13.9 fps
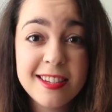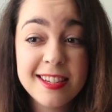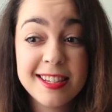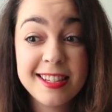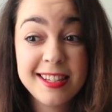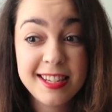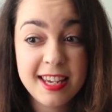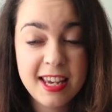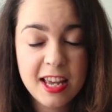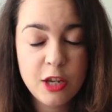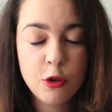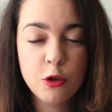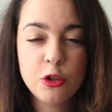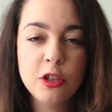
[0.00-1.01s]
to see
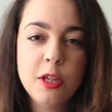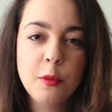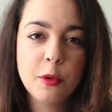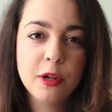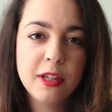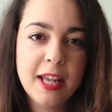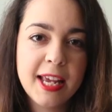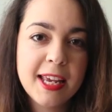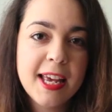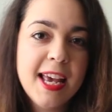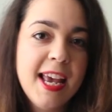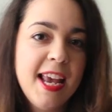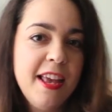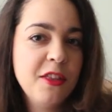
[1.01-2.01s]
it. Usually we're like
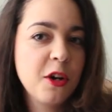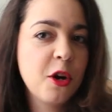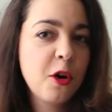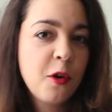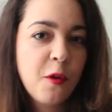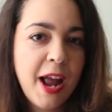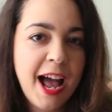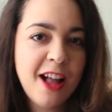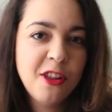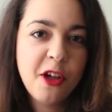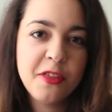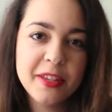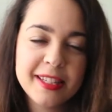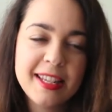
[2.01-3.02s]
in the corral
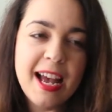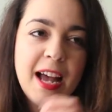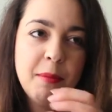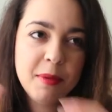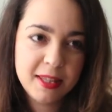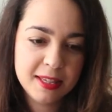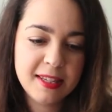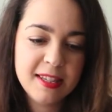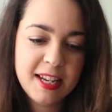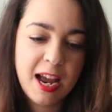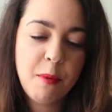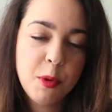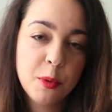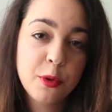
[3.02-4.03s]
on the side, but this
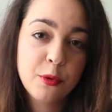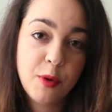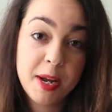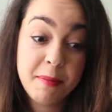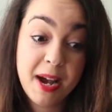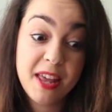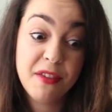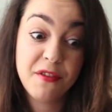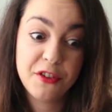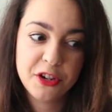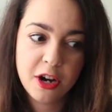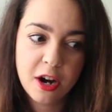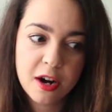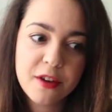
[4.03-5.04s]
time we were right by the
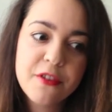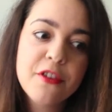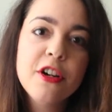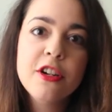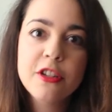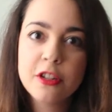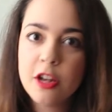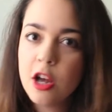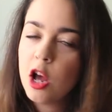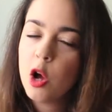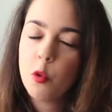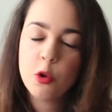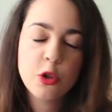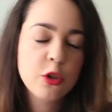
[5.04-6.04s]
photographers,
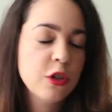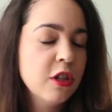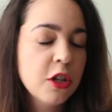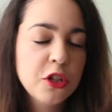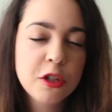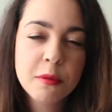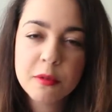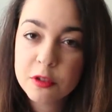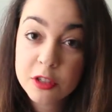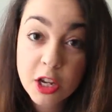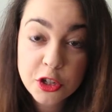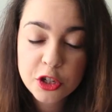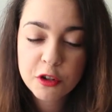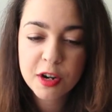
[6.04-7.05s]
which is such
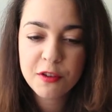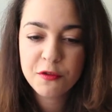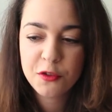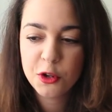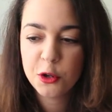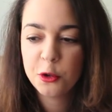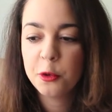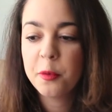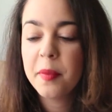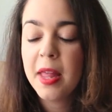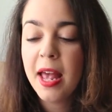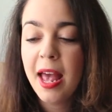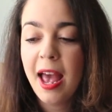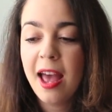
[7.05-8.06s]
a great view.
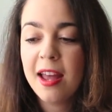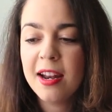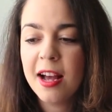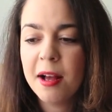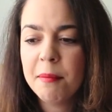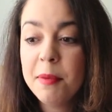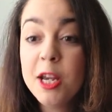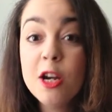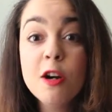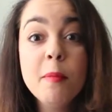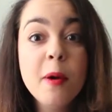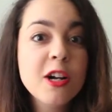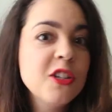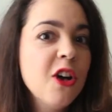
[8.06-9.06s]
And
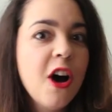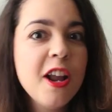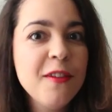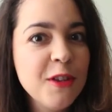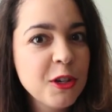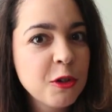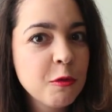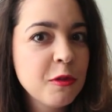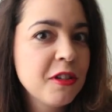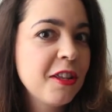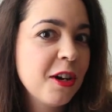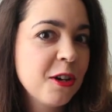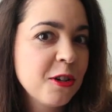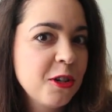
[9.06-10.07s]
Peter Bogdanovich was
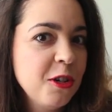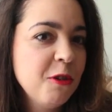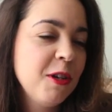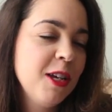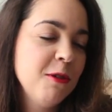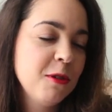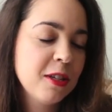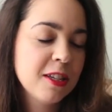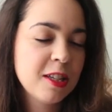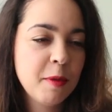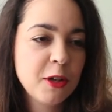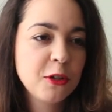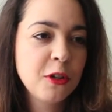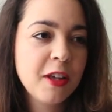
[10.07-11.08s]
there too. He was a
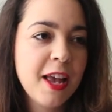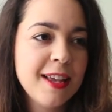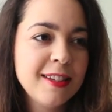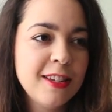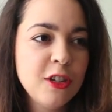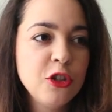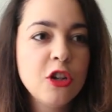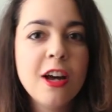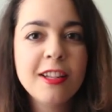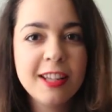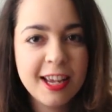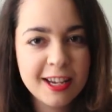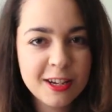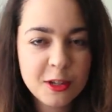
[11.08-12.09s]
special guest, and John
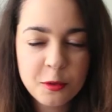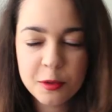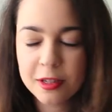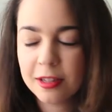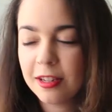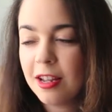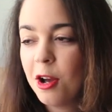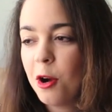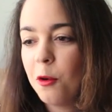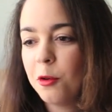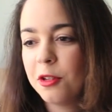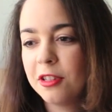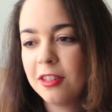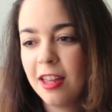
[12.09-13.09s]
Landis
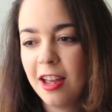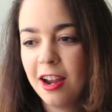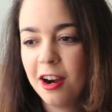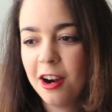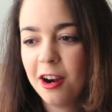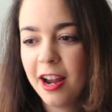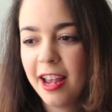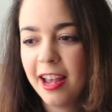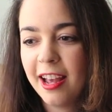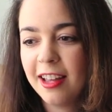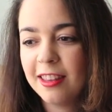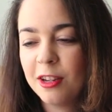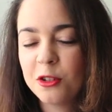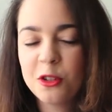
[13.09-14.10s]
was there.
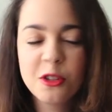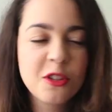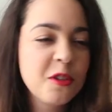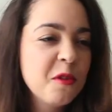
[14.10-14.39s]
And there's